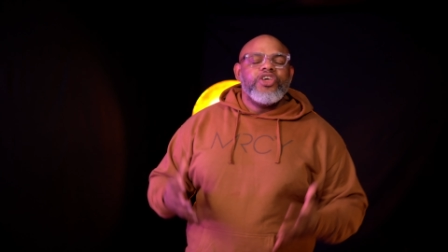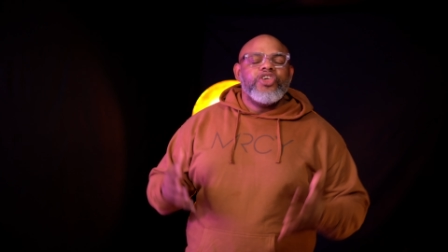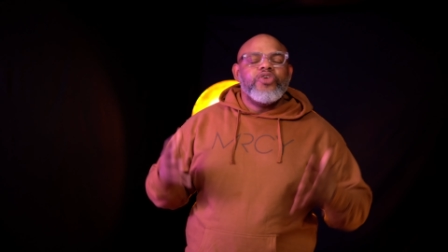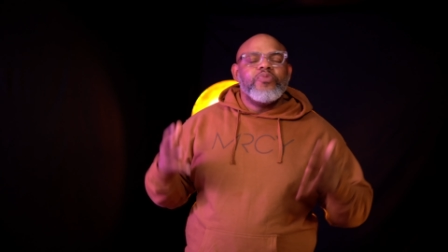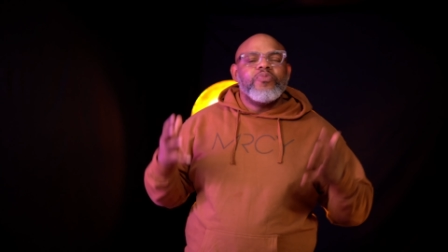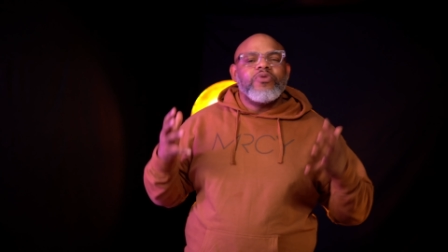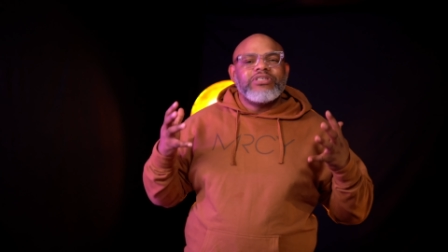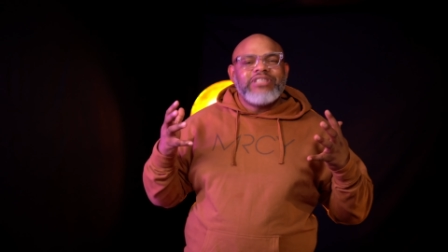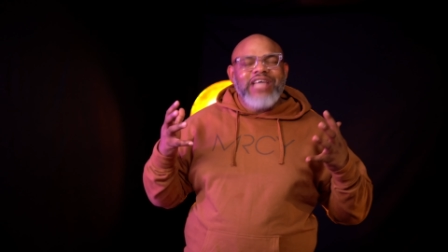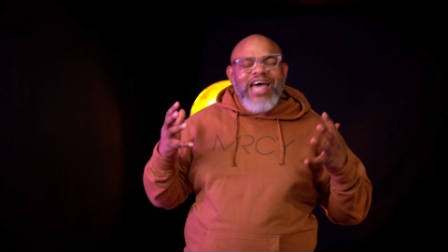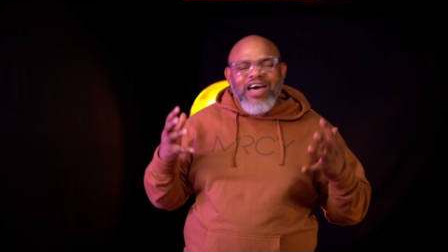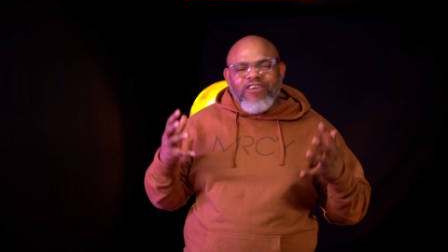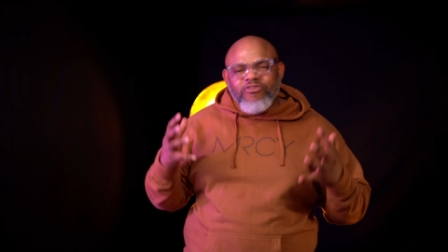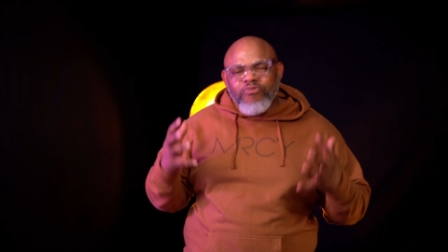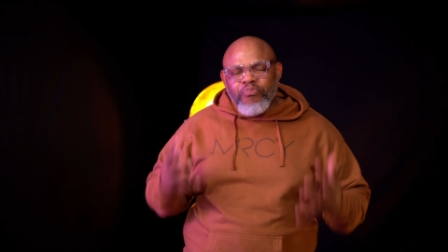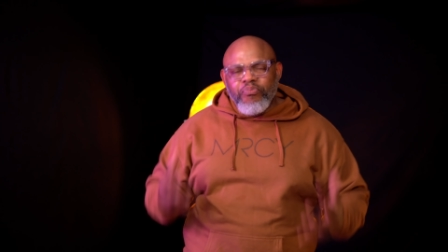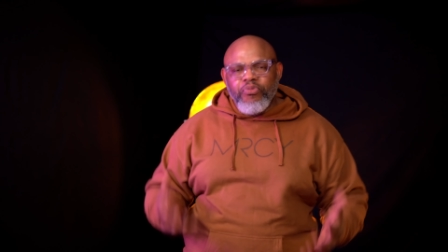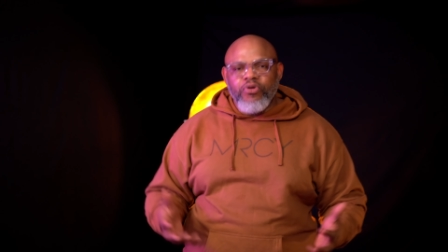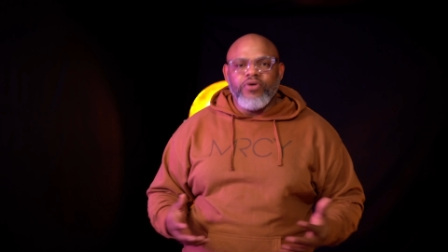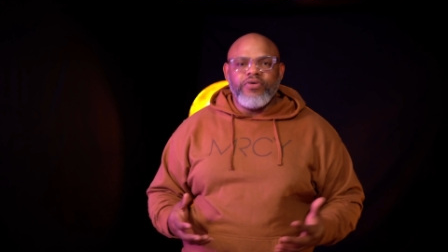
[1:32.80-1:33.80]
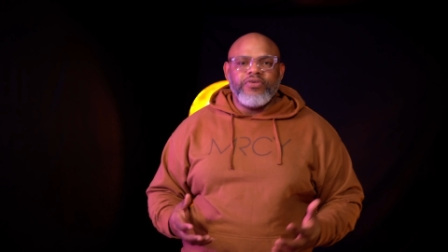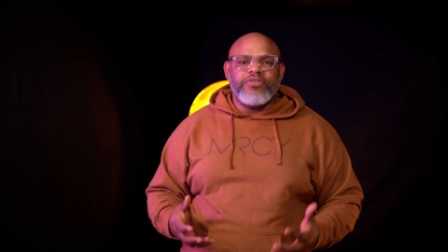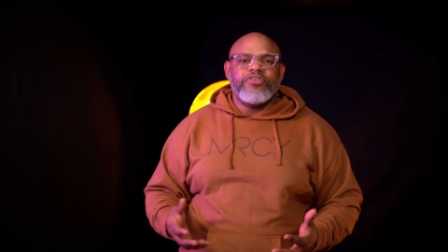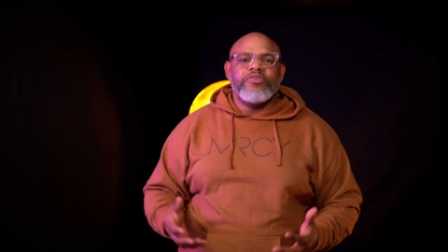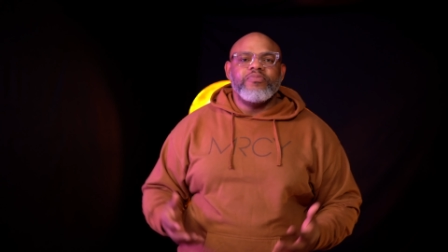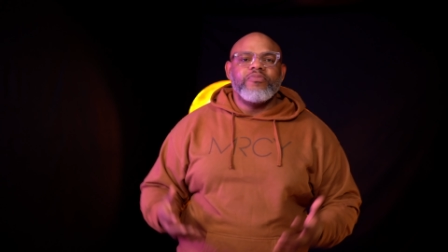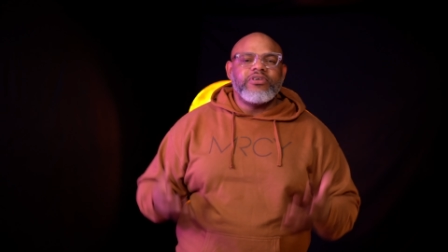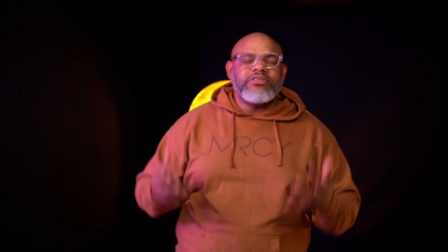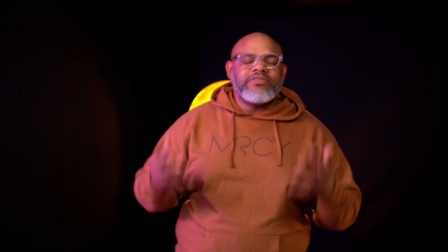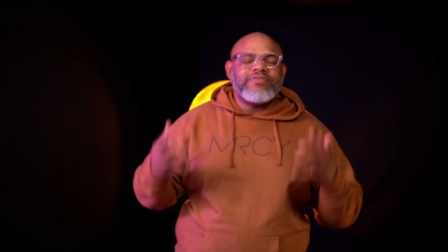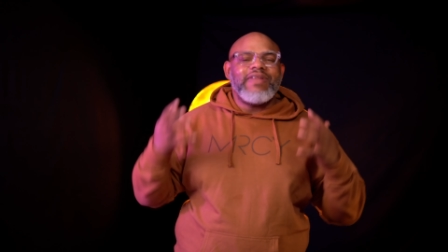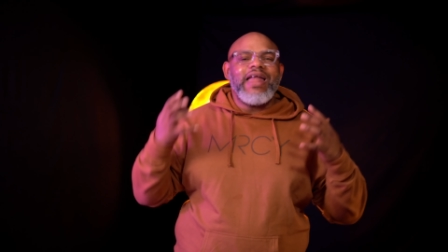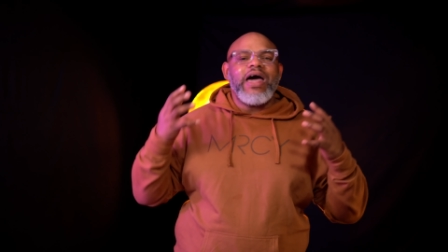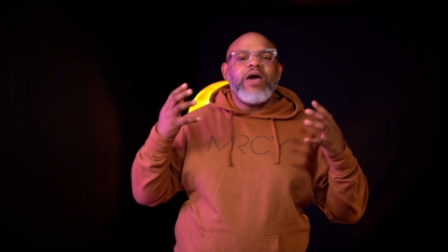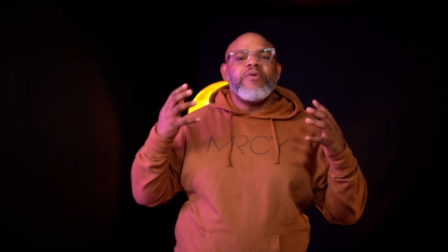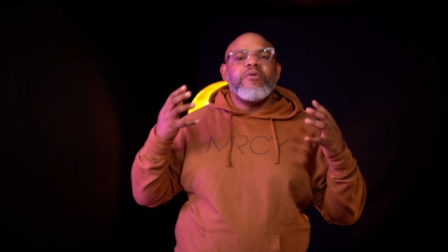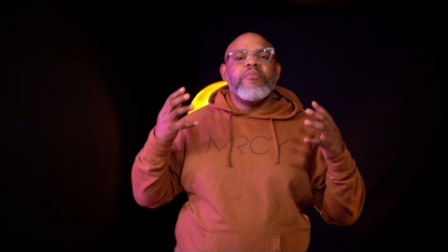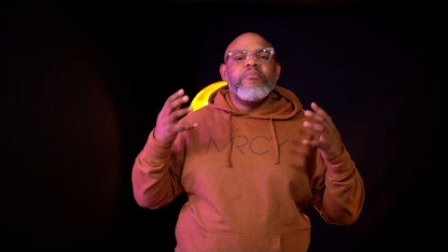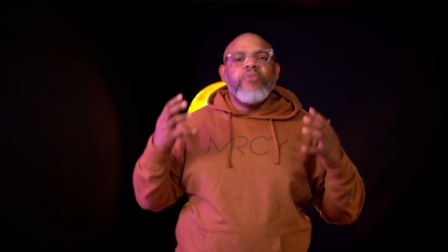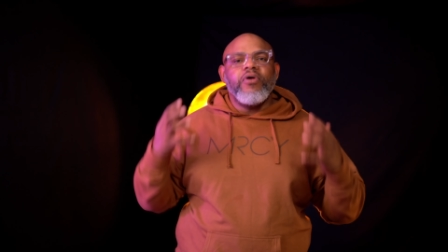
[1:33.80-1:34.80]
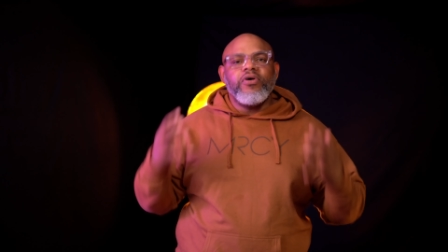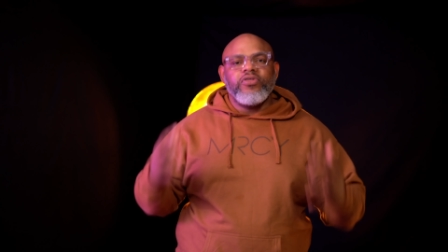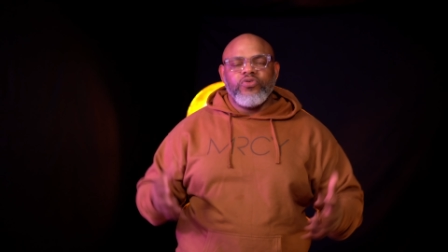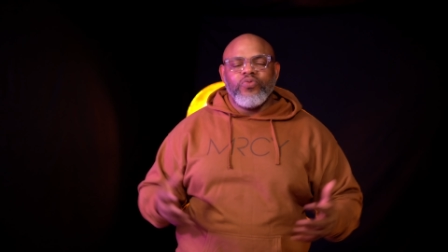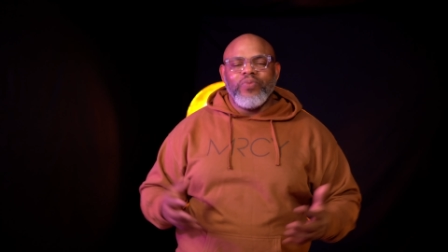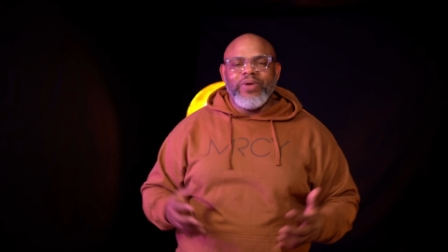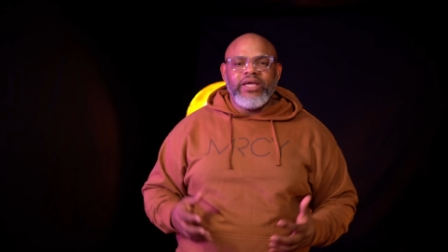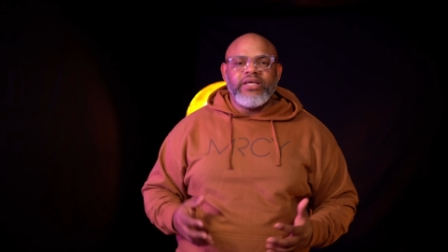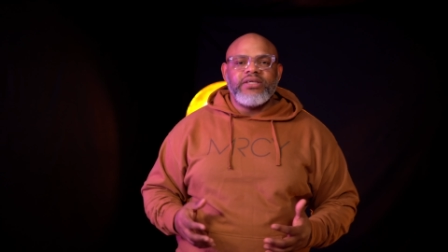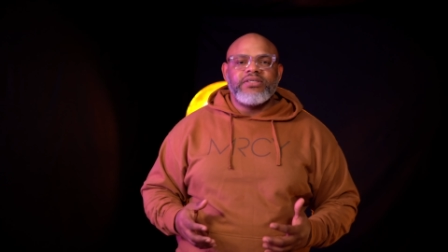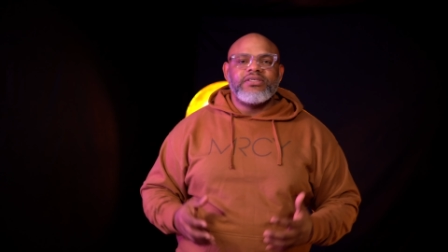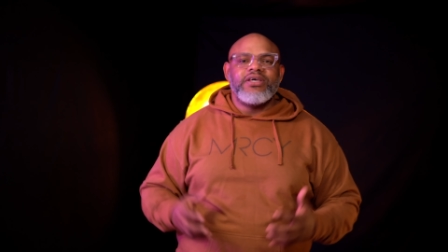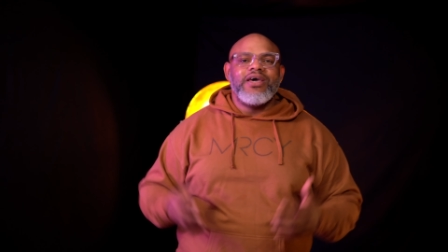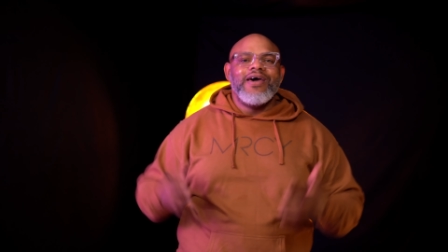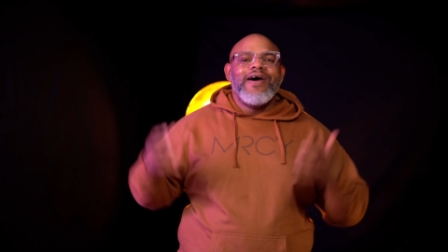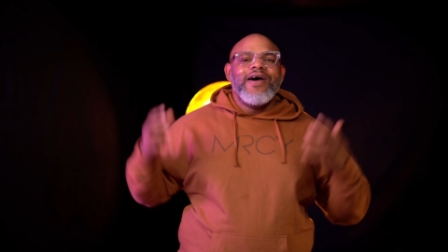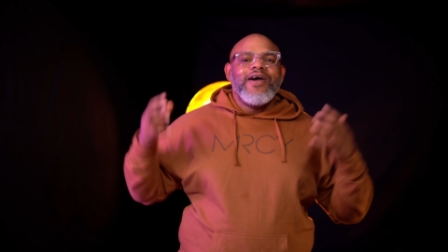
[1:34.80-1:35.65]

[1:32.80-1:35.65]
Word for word: You must have both. You must fly with both wings.